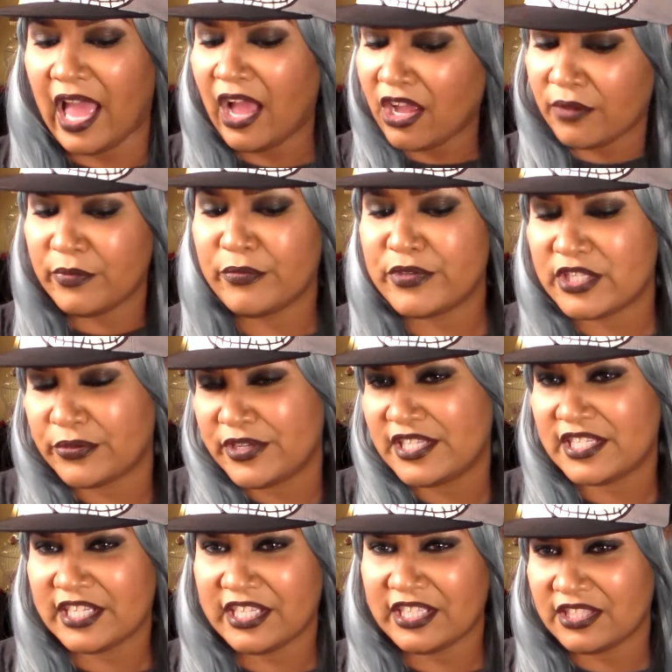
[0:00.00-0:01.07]
how come it was so
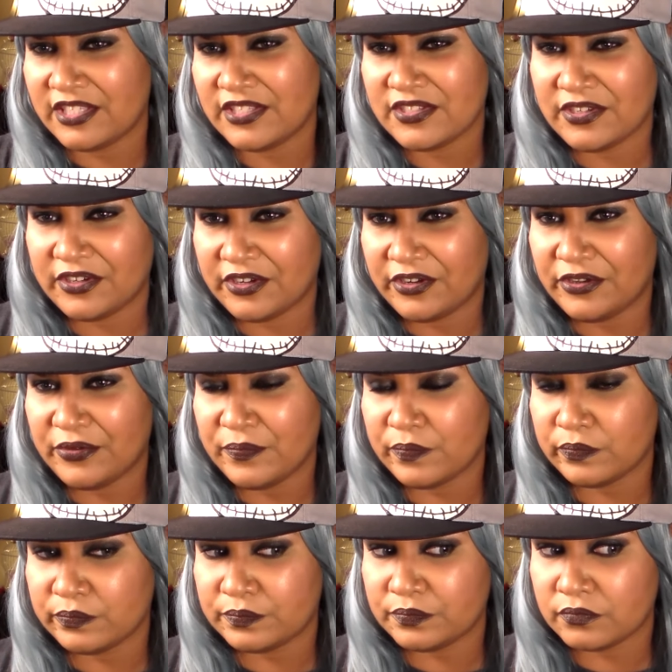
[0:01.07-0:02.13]
easy to get this girl?
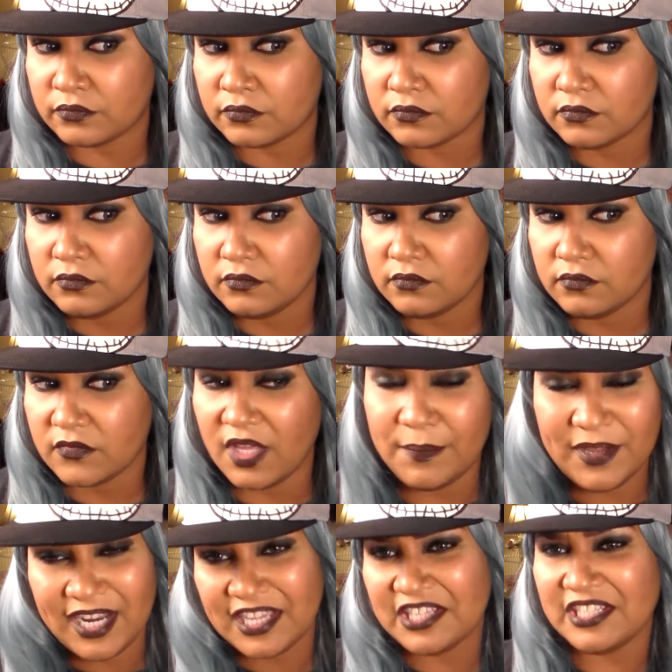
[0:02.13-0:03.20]

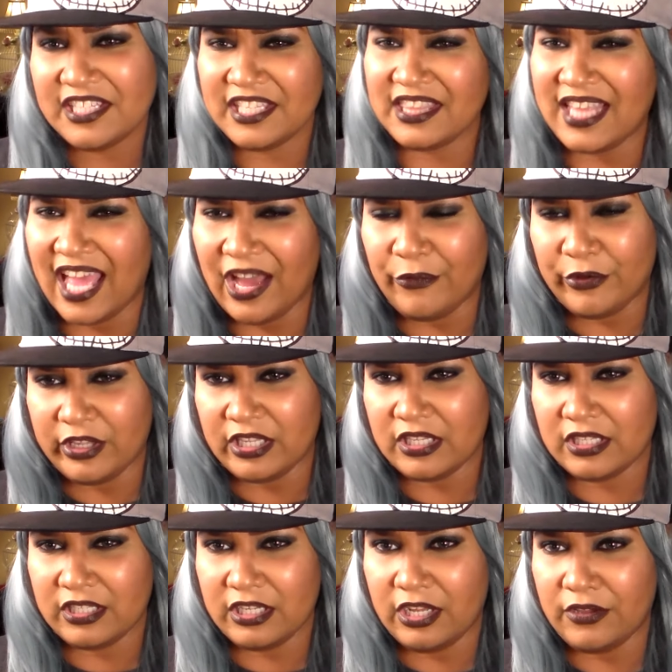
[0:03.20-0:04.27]
But I couldn't get that one.
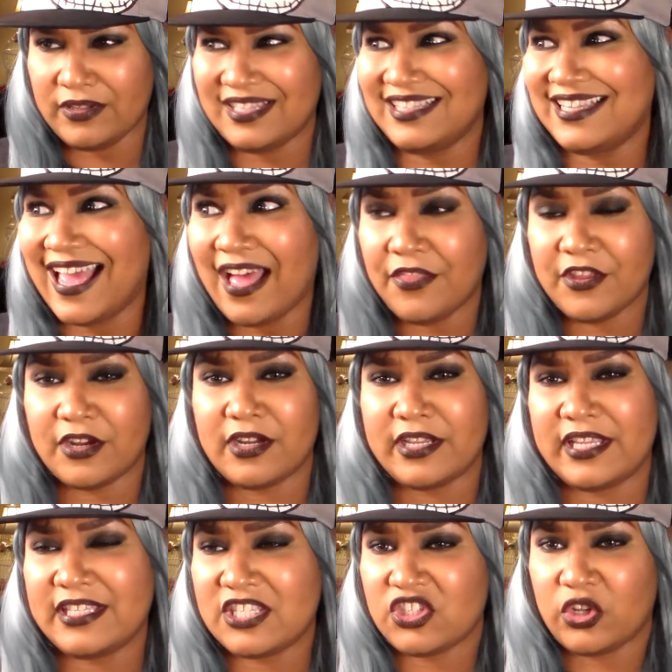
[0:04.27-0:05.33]
You know, now
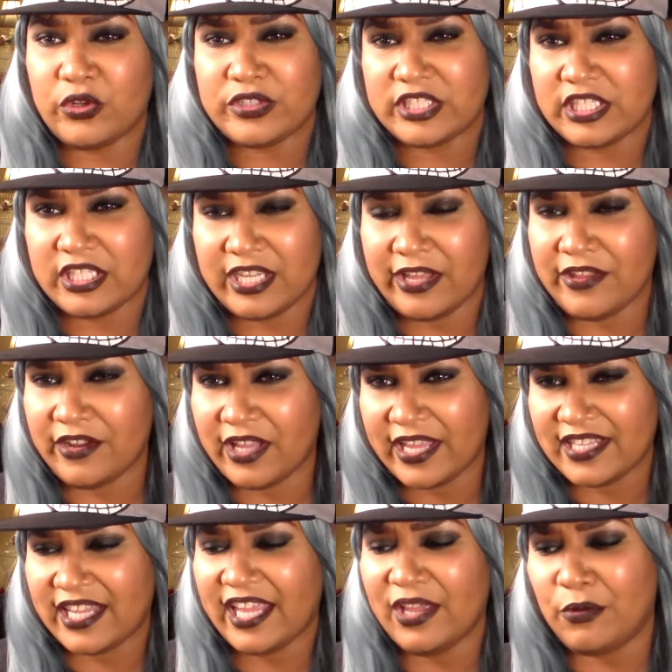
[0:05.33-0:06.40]
they're insulted. Now they're
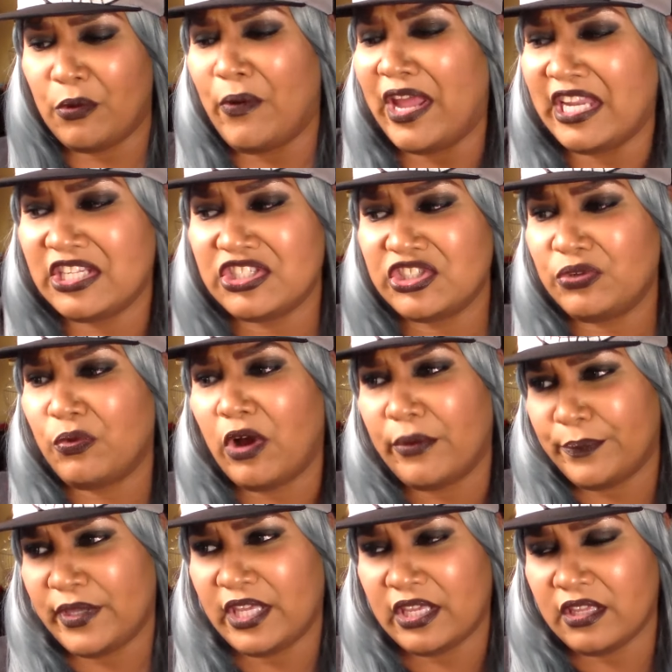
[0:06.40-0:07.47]
like, dang, well, why didn't she
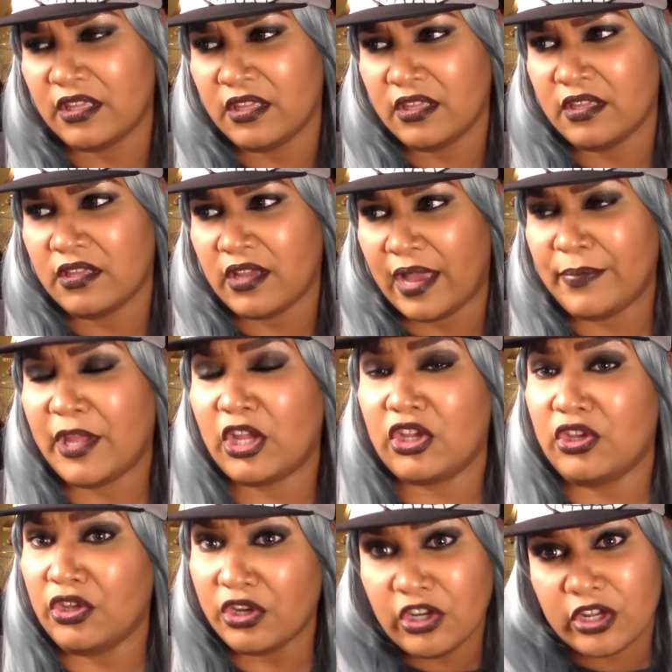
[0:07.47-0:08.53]
want me? I'm
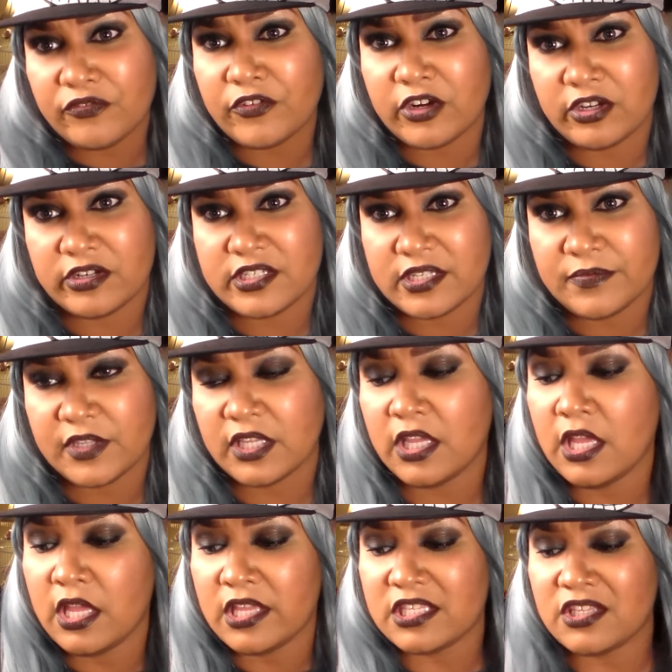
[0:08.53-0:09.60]
not good enough for her or something.
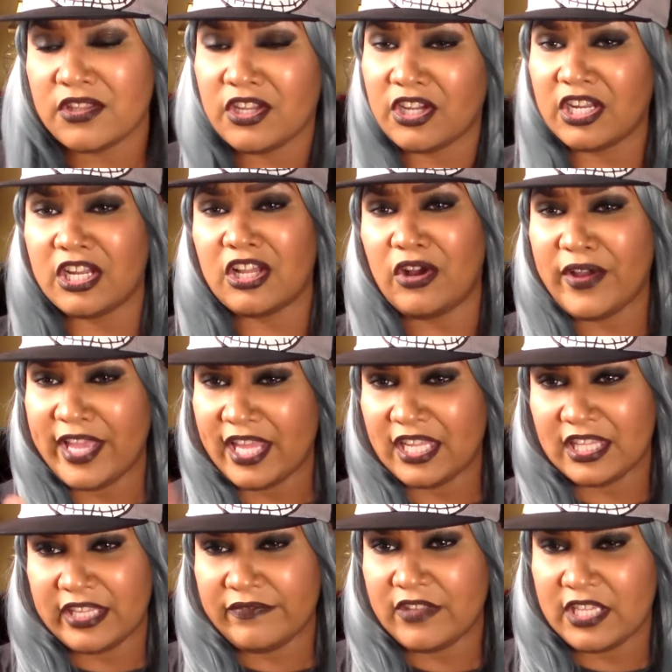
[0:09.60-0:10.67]
So they're going to go ahead
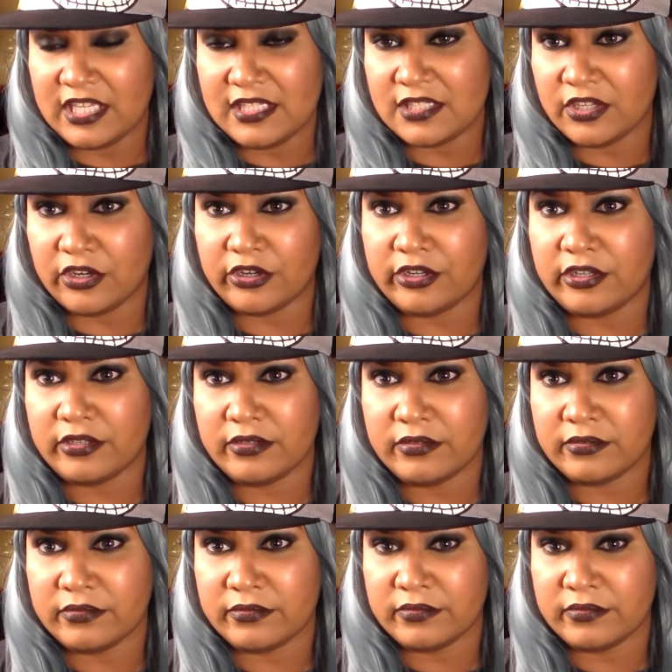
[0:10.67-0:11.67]
and leave the easy girl,